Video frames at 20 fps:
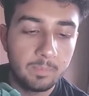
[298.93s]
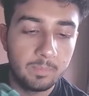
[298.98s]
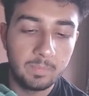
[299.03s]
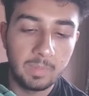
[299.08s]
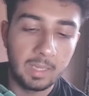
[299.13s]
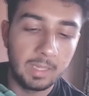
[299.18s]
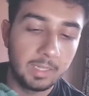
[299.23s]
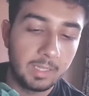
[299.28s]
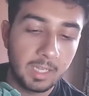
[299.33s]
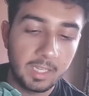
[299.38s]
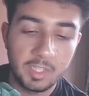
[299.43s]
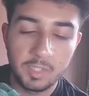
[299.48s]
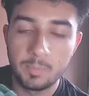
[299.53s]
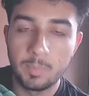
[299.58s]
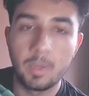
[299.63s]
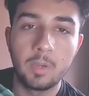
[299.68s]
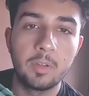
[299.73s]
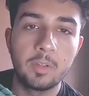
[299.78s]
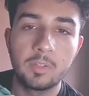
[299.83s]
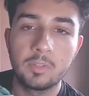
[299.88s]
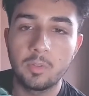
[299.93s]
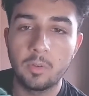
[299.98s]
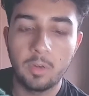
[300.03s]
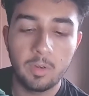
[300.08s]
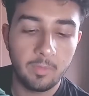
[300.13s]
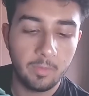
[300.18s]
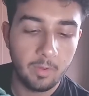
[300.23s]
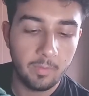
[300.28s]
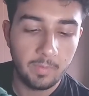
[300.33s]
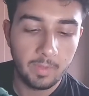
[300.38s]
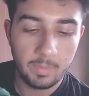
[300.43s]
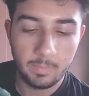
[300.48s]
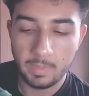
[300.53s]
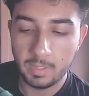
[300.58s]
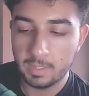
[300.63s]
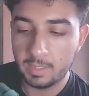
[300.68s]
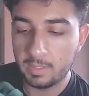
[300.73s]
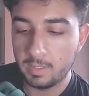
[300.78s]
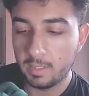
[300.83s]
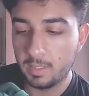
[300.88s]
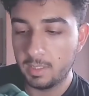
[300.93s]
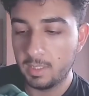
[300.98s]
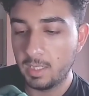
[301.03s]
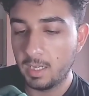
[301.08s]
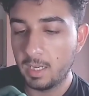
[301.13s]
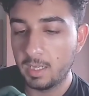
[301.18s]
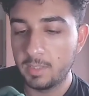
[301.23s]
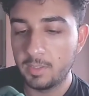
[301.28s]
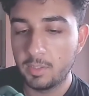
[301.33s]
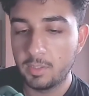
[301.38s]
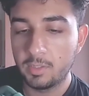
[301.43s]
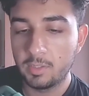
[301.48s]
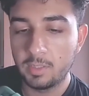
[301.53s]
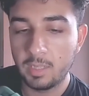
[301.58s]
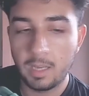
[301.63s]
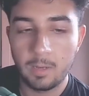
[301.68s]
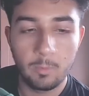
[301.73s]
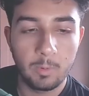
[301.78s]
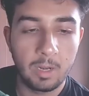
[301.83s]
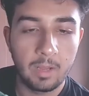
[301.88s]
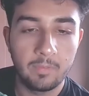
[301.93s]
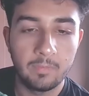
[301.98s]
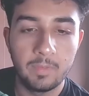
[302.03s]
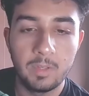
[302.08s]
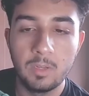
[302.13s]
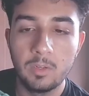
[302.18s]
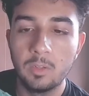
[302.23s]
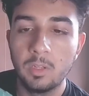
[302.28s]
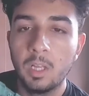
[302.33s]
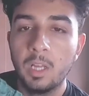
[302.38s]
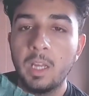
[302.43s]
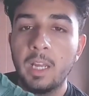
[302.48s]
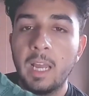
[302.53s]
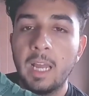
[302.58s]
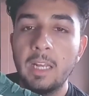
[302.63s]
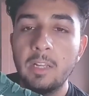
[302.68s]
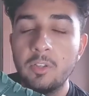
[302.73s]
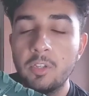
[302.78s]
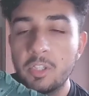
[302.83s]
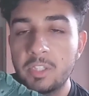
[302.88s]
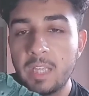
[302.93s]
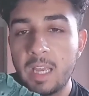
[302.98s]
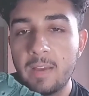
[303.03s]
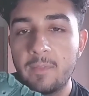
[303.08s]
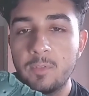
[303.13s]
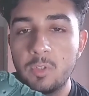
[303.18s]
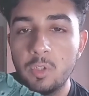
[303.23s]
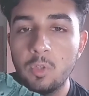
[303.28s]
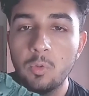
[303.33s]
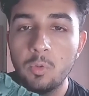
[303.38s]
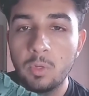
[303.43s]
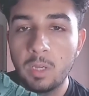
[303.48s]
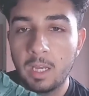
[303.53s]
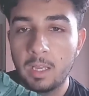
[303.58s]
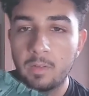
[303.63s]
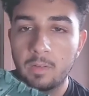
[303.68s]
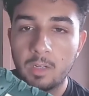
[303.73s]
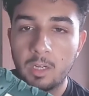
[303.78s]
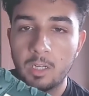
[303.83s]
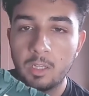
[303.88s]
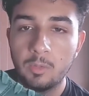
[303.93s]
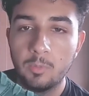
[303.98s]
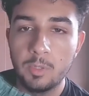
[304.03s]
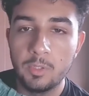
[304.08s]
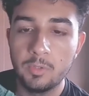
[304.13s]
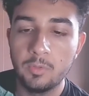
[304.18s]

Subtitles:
like experience or of it, but yeah, it's just kind of what I feel. And you just have two kind of colorways.